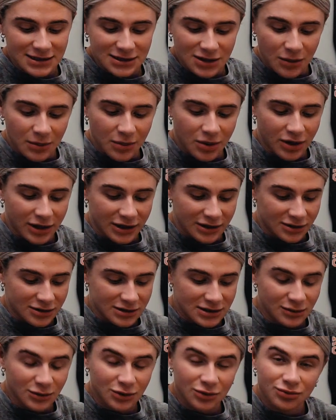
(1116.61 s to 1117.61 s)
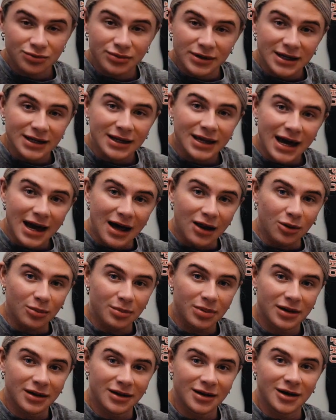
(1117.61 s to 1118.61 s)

is on point, because it will really help